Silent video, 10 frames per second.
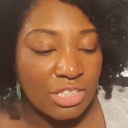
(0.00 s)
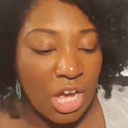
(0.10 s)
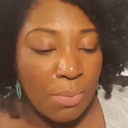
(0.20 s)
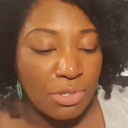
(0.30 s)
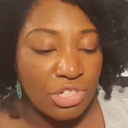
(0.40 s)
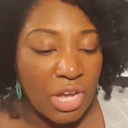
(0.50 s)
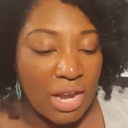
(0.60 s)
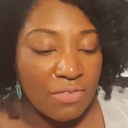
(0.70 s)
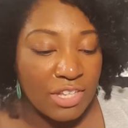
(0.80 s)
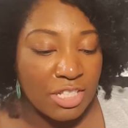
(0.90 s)
Double
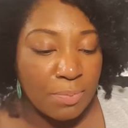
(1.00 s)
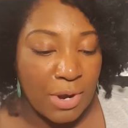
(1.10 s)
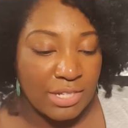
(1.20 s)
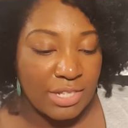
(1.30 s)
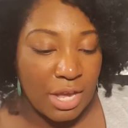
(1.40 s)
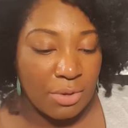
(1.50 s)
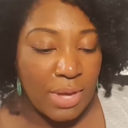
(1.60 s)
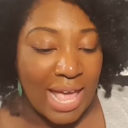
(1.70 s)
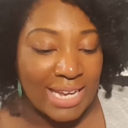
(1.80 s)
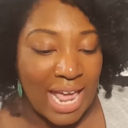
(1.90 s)
shot of espresso.
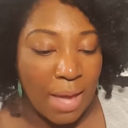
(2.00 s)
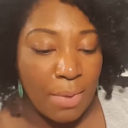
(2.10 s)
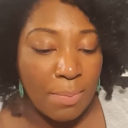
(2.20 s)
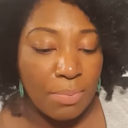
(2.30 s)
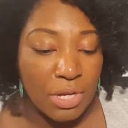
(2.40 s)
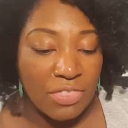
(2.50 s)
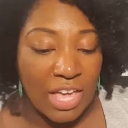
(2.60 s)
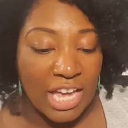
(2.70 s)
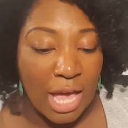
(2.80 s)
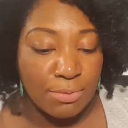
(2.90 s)
Name a book
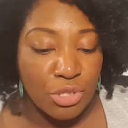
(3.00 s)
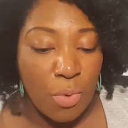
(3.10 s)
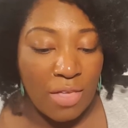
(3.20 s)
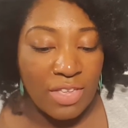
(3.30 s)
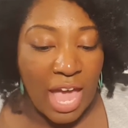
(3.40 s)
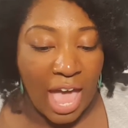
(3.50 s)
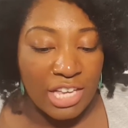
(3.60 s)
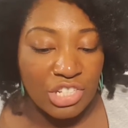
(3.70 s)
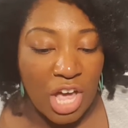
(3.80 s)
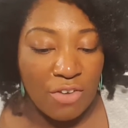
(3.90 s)
that kept you on the
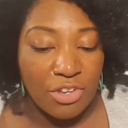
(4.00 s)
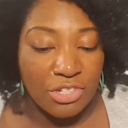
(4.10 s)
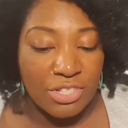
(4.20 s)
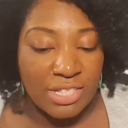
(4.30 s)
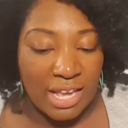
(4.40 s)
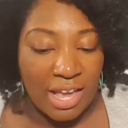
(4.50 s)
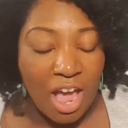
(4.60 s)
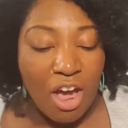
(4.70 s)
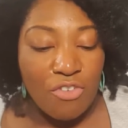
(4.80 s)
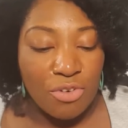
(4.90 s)
edge of your seat
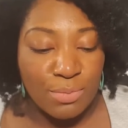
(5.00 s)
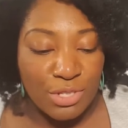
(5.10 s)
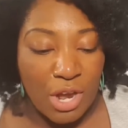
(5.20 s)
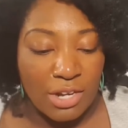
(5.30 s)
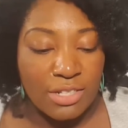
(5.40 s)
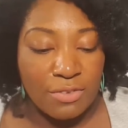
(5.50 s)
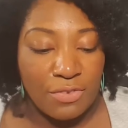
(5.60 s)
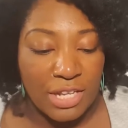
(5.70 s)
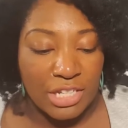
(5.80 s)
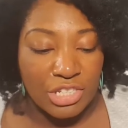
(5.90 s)
from start to
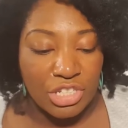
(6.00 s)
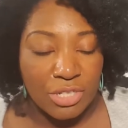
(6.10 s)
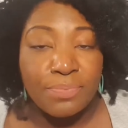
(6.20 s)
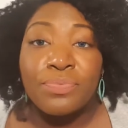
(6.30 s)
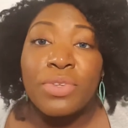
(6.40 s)
finish.